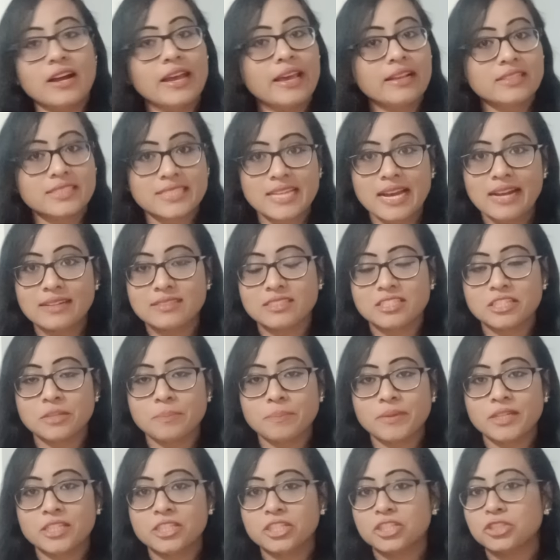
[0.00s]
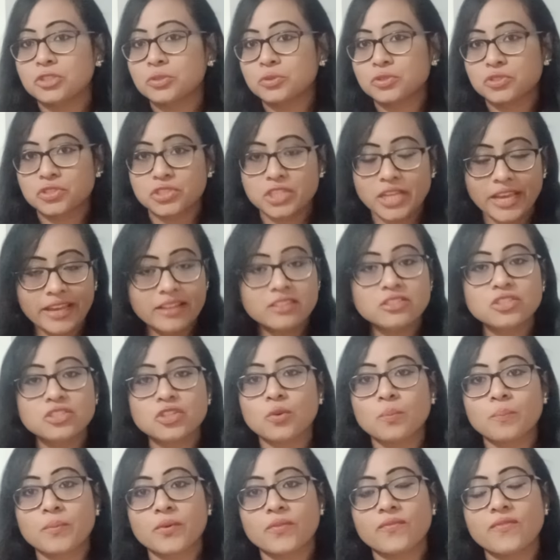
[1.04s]
chat GPT to change your
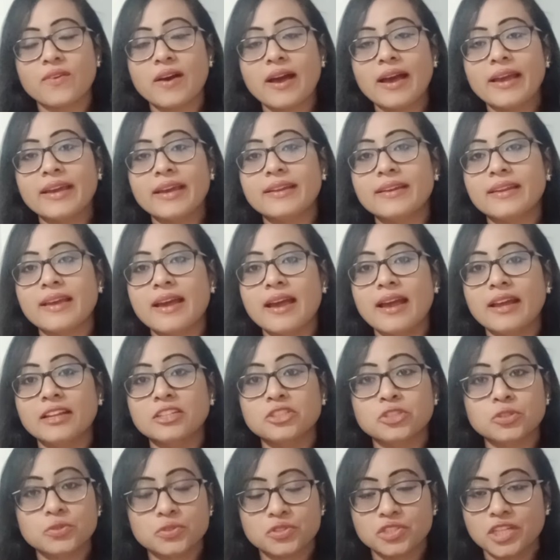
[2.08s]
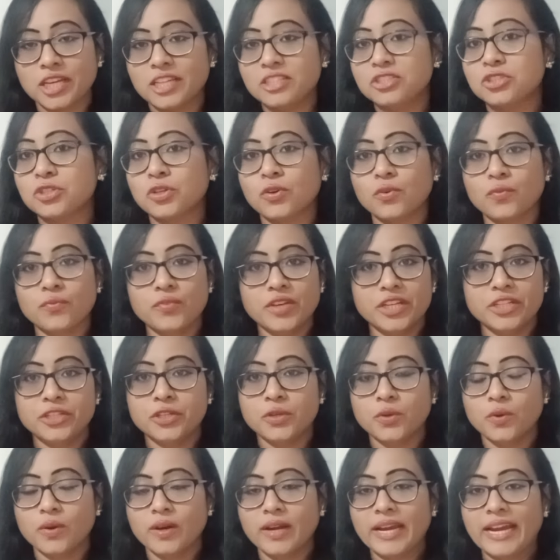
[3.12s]
profile and to change your
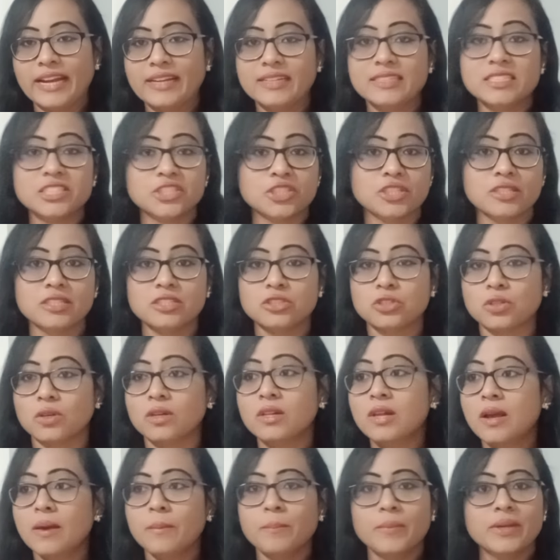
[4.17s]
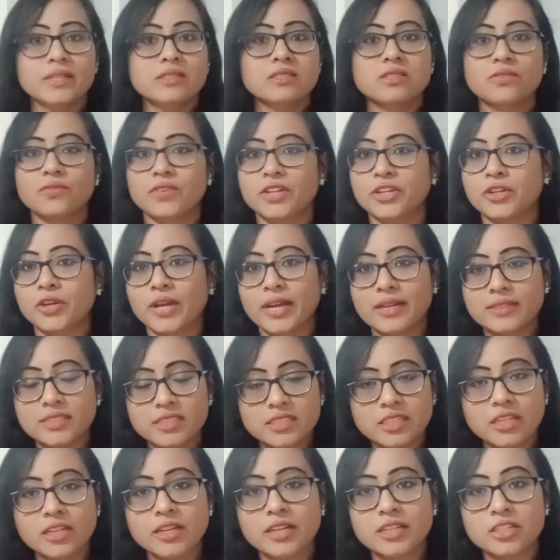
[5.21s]
video edition. Means video
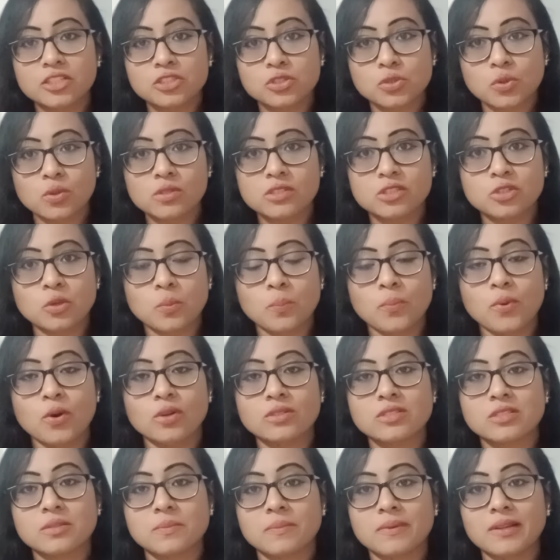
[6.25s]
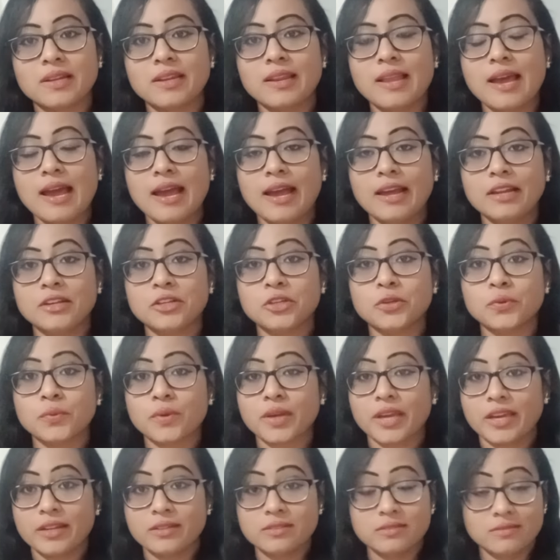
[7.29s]
editing, it is also possible, and you
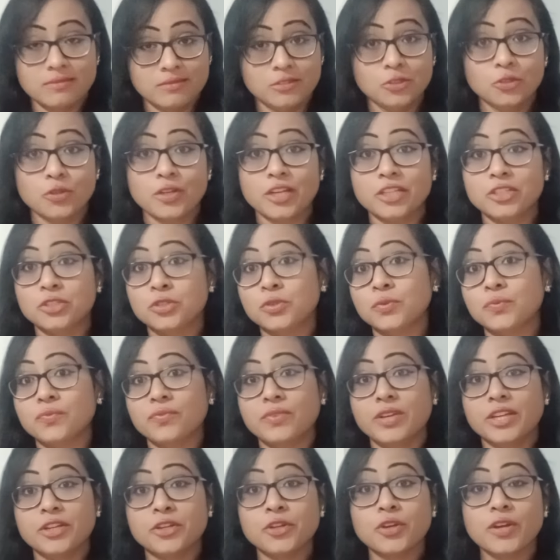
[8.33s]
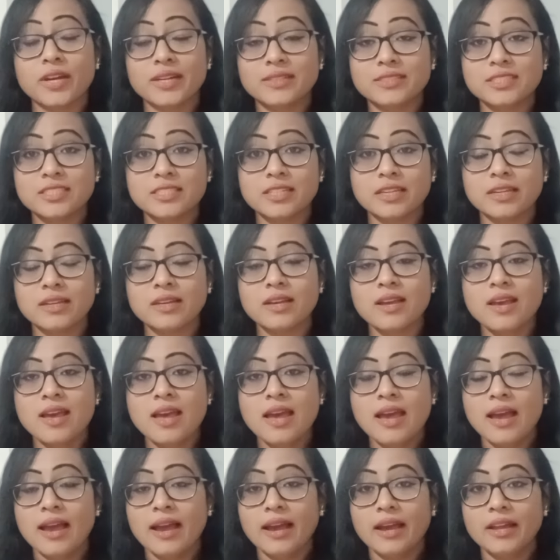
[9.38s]
can do video editing,
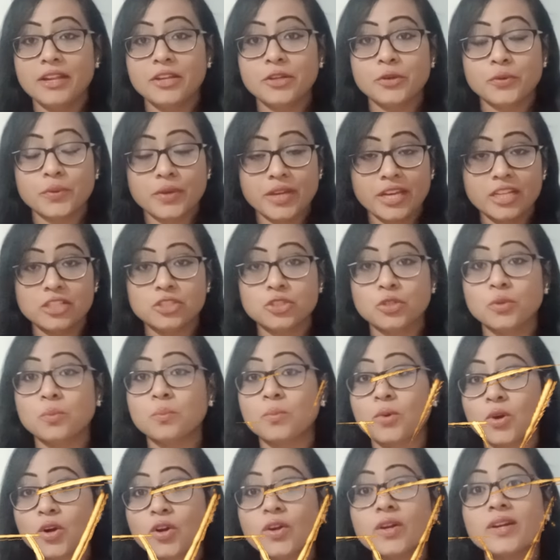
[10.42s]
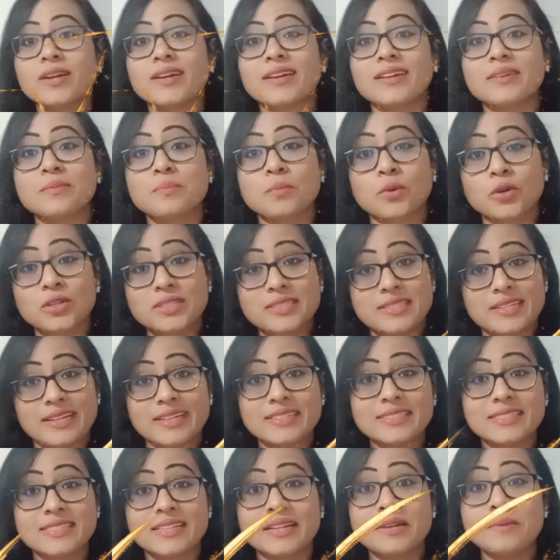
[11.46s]
and you can do more
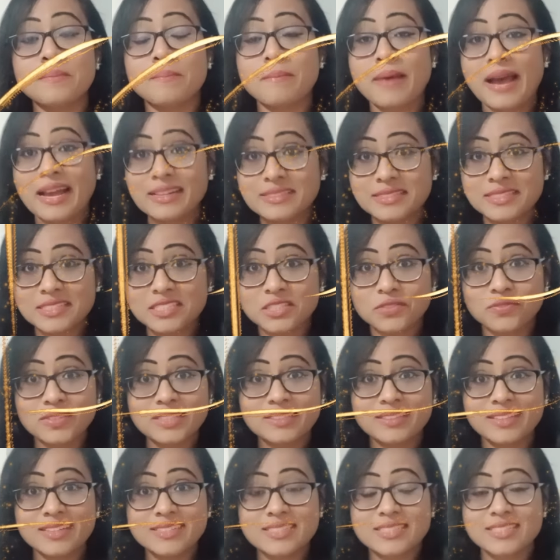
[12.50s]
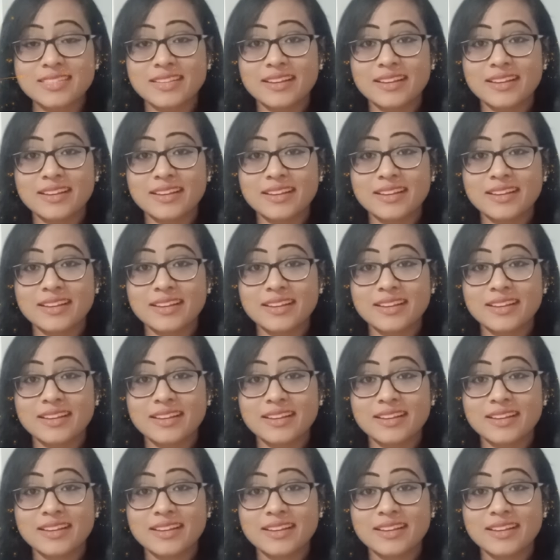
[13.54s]
tricks and magics with this